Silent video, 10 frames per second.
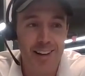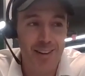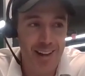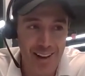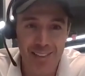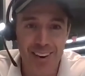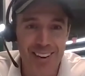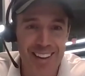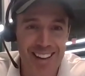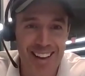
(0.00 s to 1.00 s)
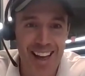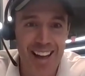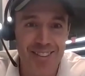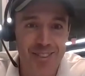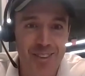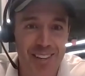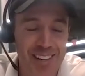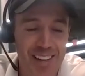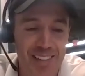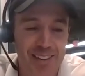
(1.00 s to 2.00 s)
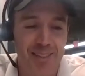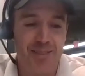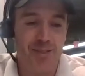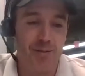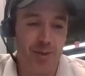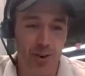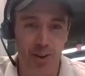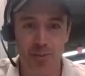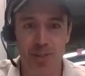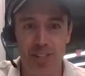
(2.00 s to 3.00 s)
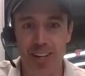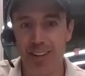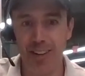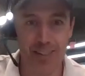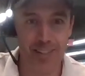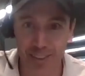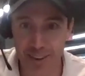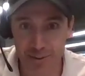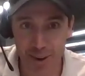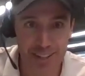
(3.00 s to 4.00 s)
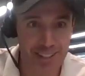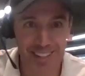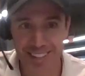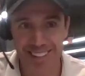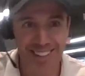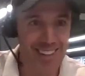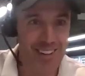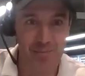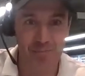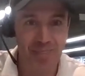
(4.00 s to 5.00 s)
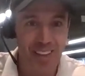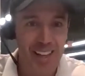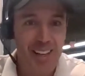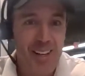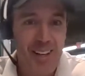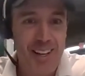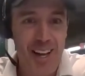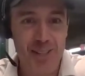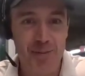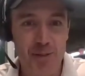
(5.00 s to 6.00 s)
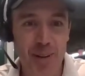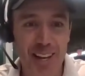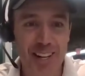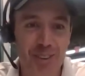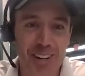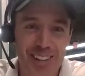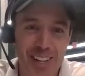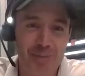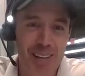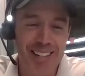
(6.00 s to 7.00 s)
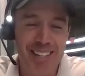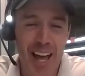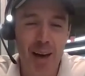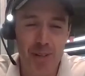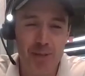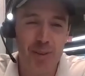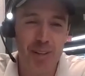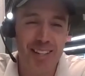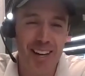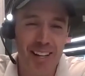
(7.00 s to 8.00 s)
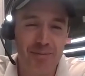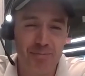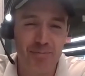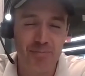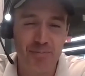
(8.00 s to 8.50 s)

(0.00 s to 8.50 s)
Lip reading: And you get out there and you do it, and then you sort of turn on the machine and you all sit there and watch, and customers begin to trickle in, begins to happen. It's pretty exciting.